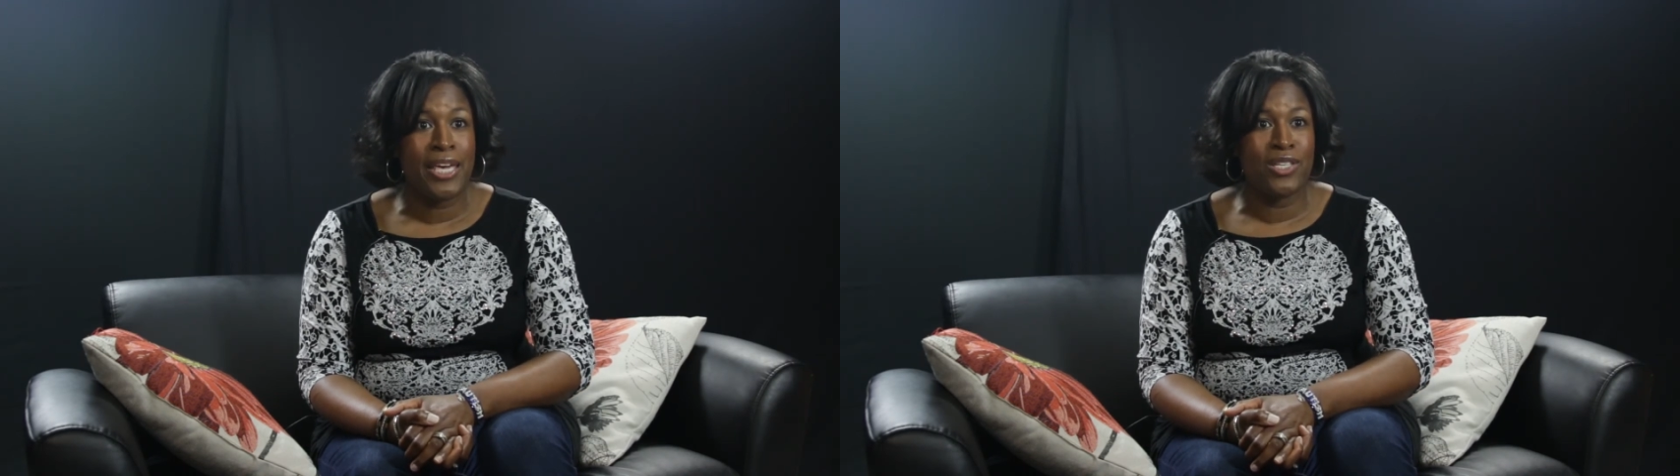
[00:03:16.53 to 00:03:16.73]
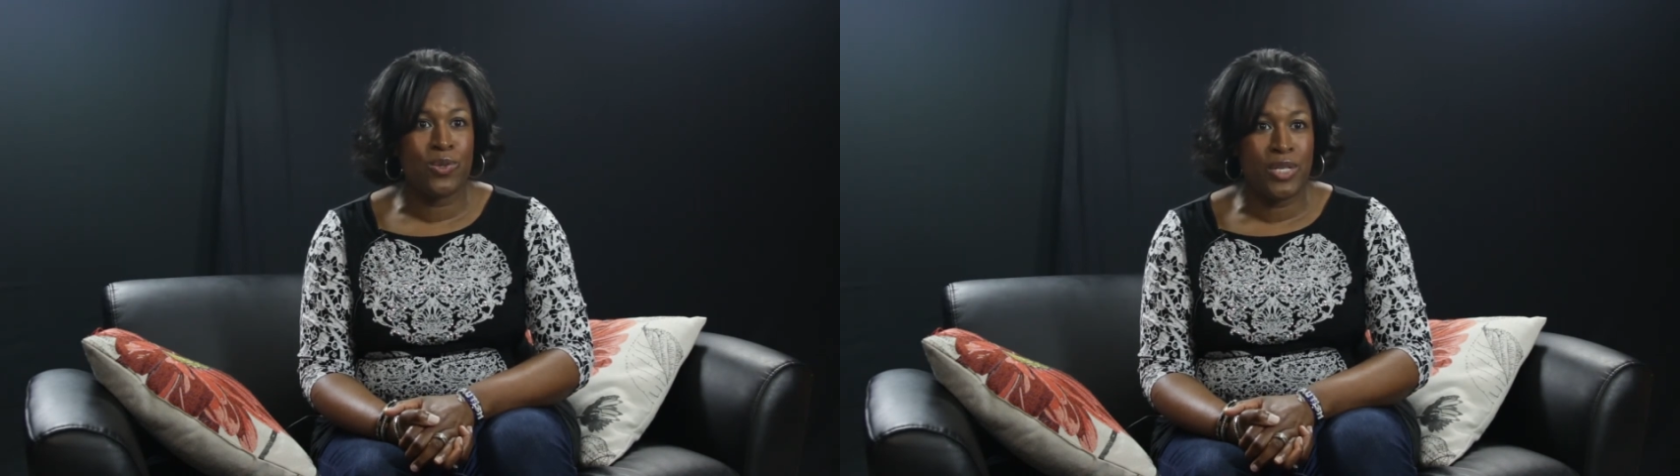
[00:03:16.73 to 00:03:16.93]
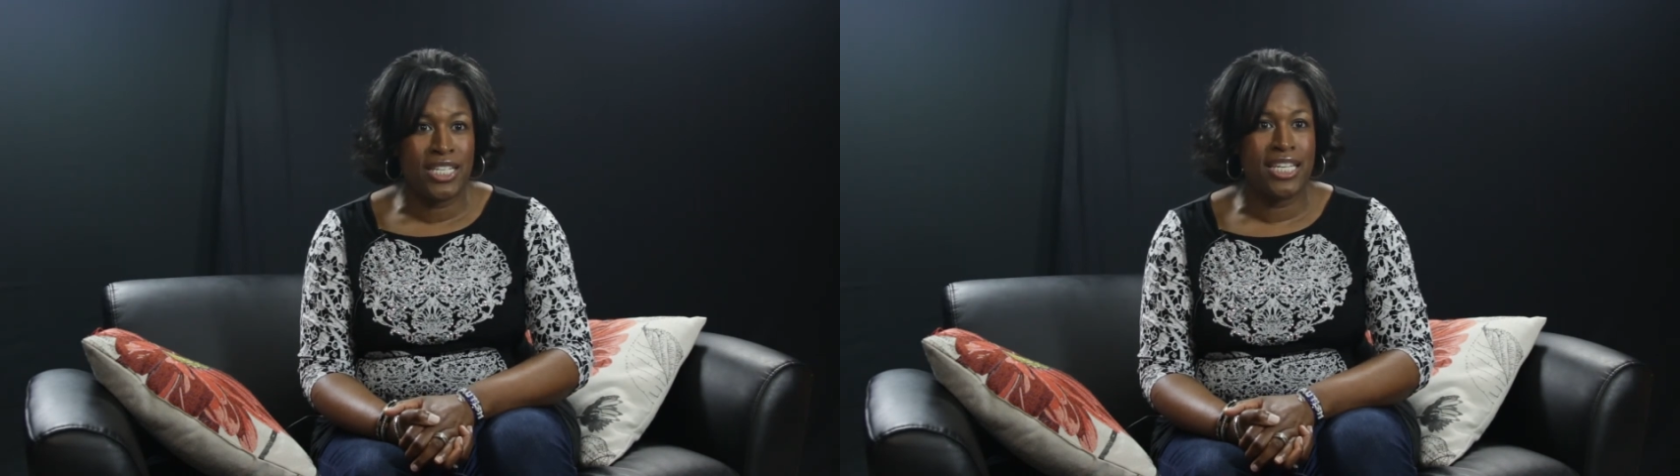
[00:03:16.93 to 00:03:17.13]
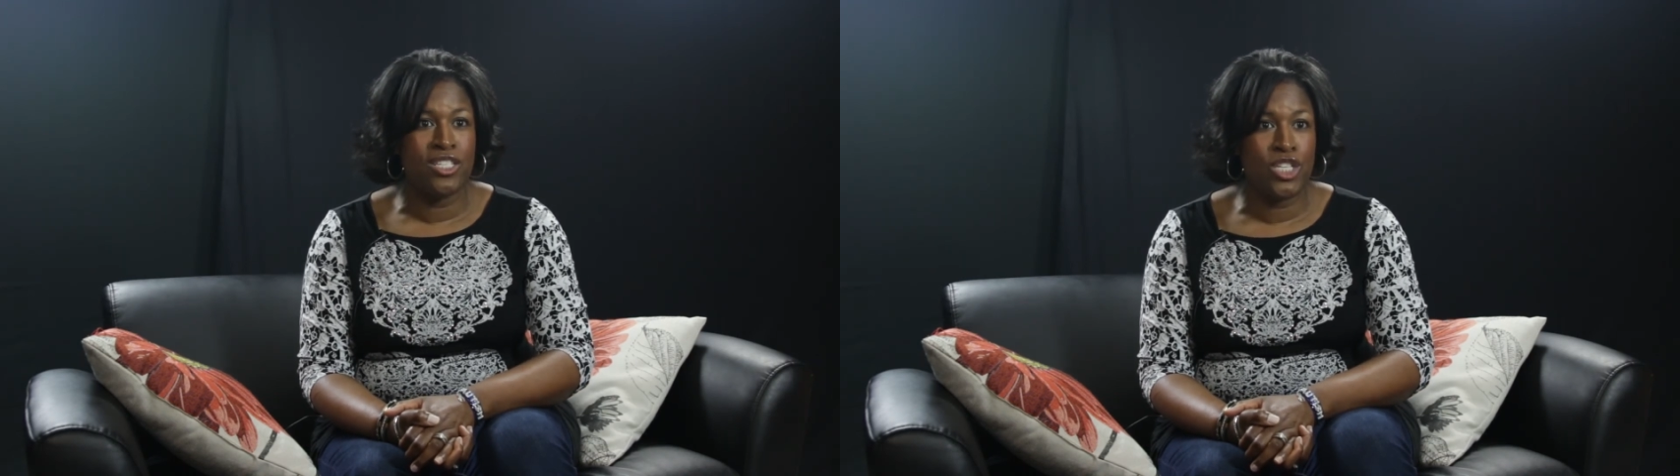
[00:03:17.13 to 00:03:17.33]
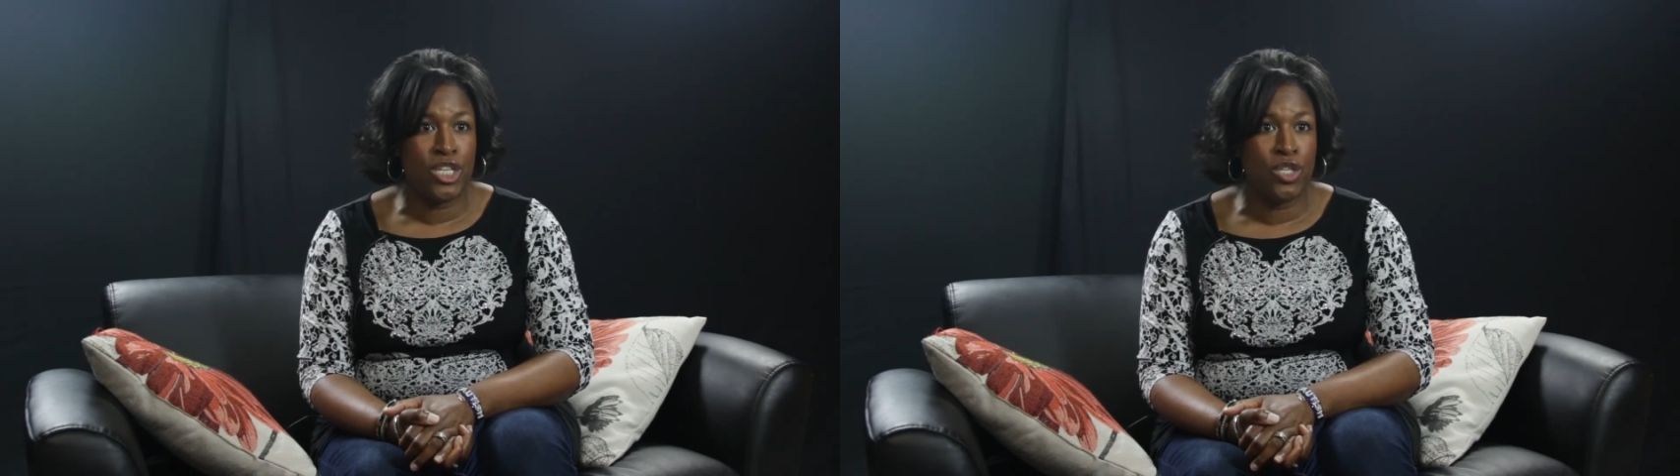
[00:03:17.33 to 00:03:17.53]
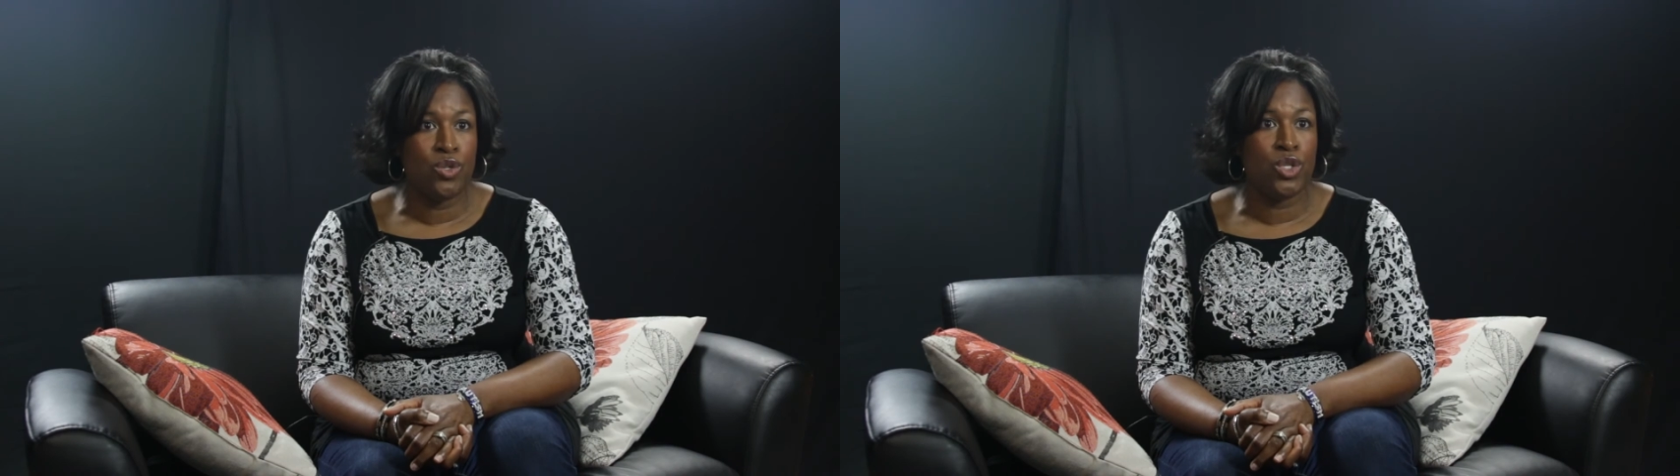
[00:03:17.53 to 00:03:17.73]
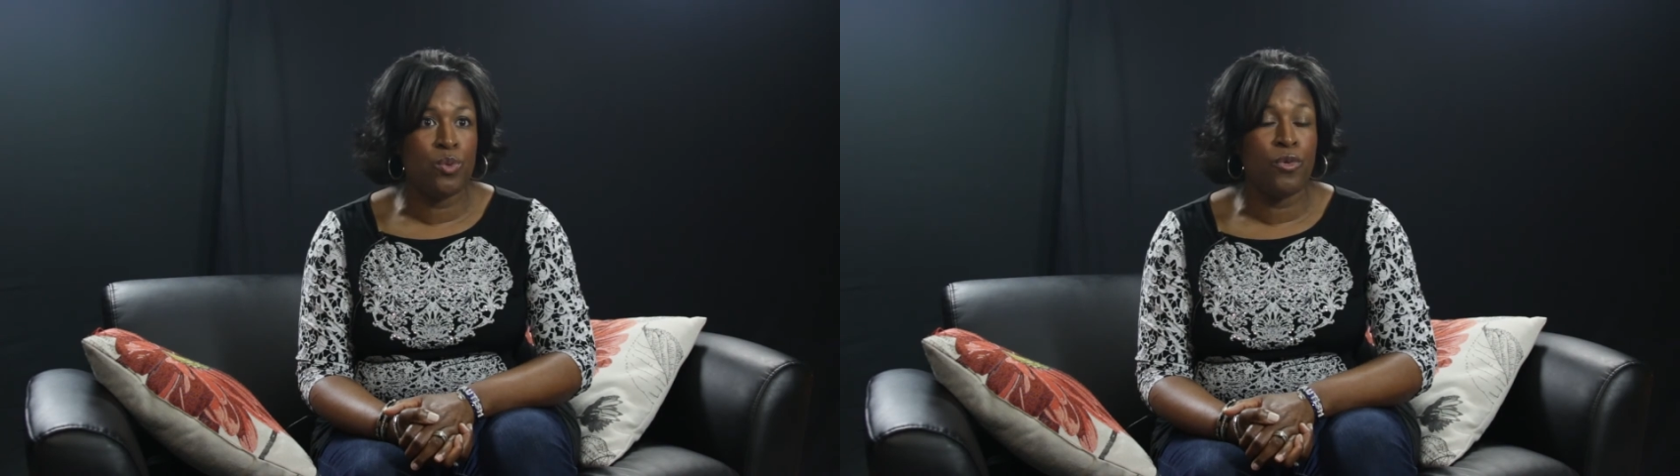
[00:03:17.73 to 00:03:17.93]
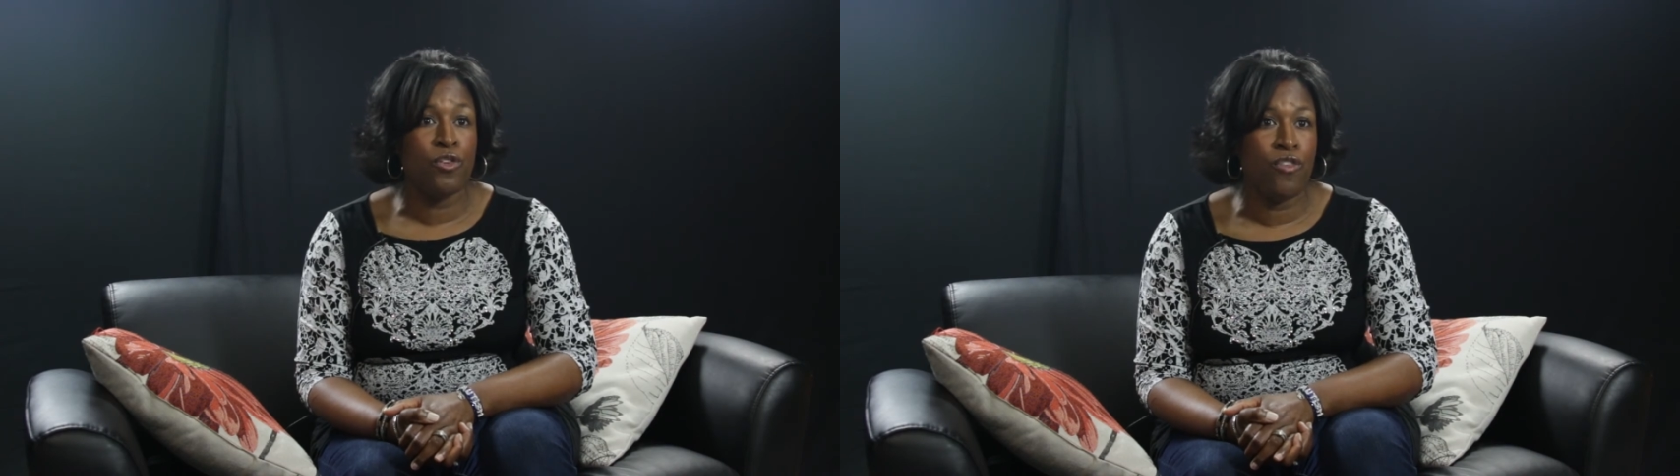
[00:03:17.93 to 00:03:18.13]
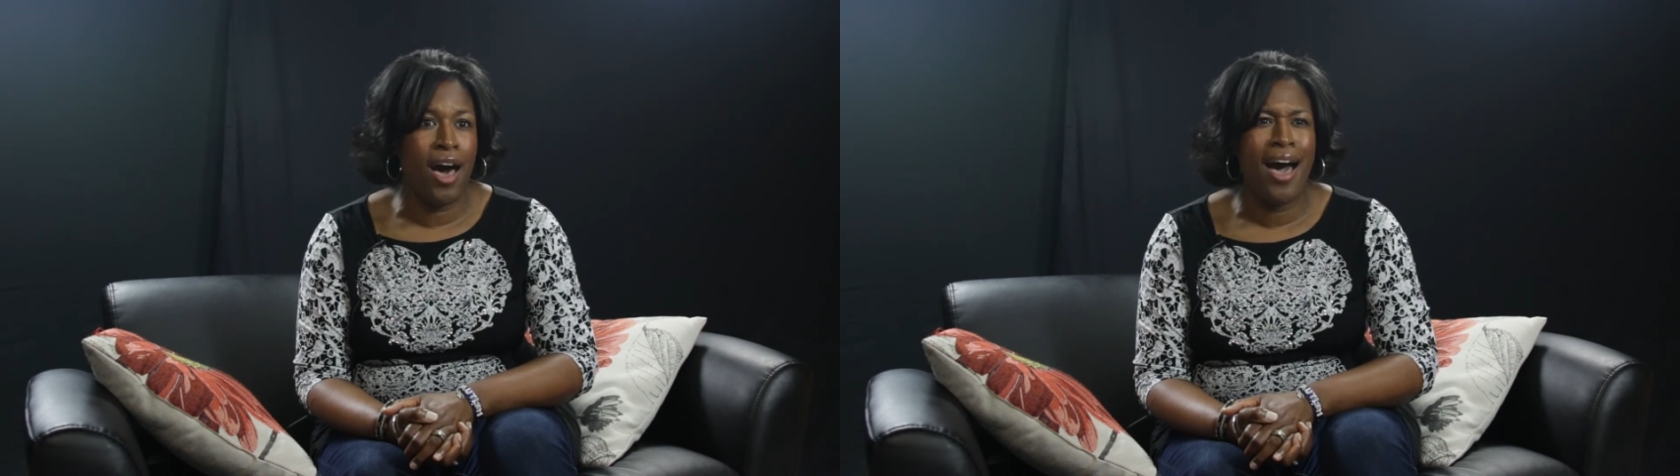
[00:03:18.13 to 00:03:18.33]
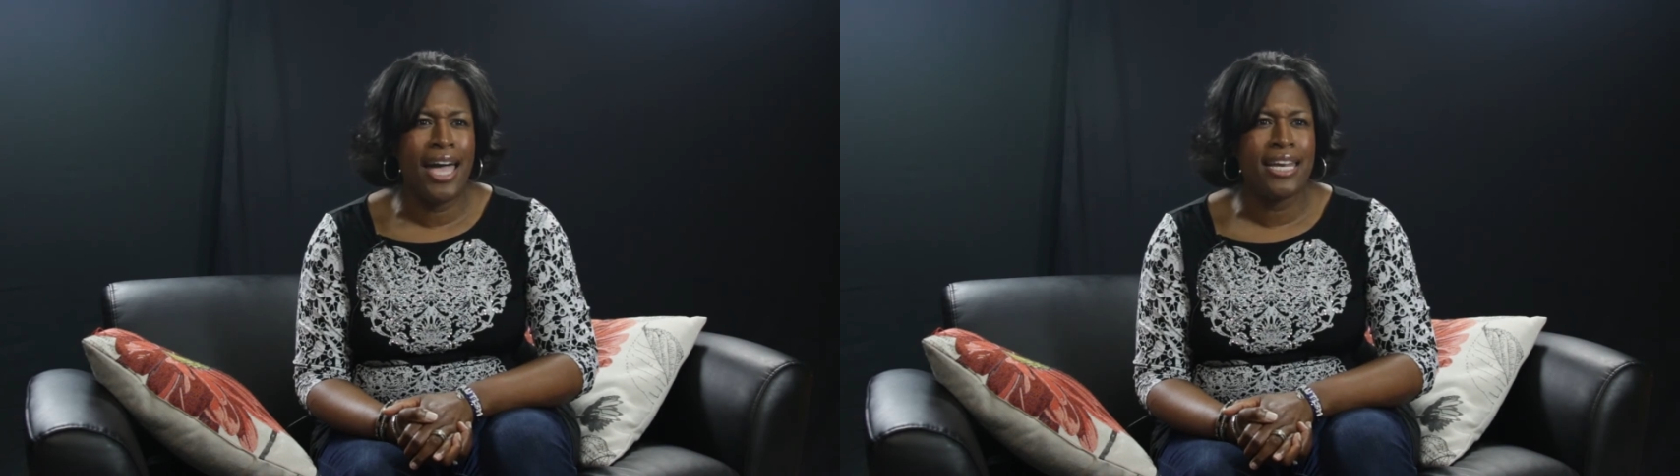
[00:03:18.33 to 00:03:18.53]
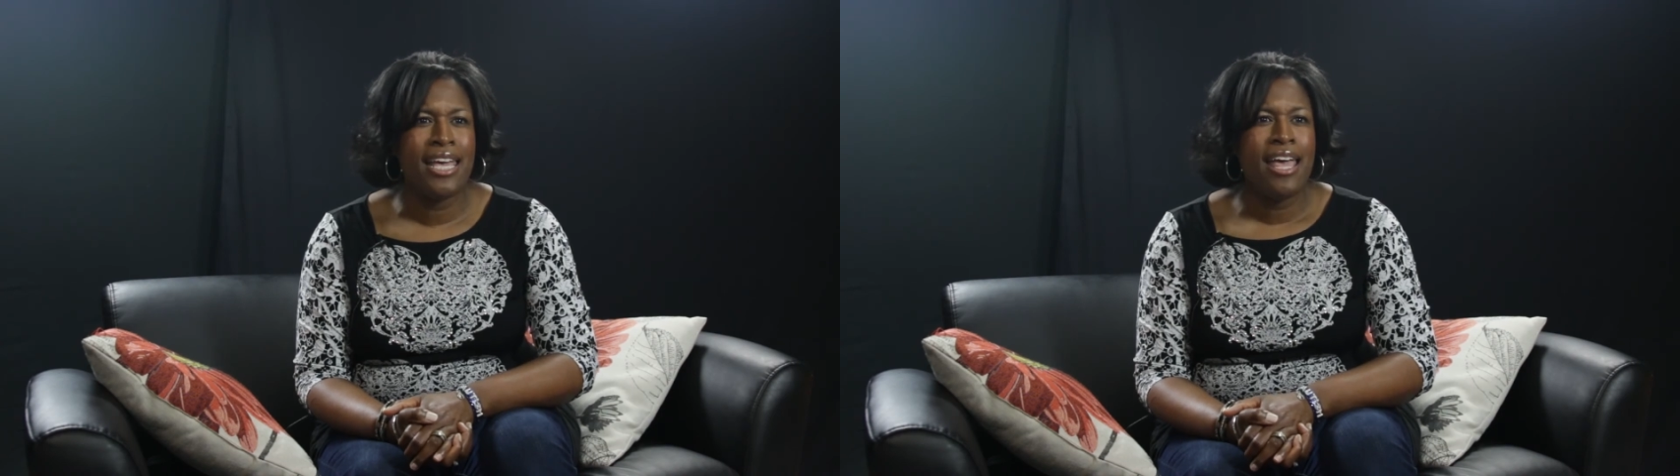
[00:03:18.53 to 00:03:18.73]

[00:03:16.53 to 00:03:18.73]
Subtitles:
he's going to continue to provide.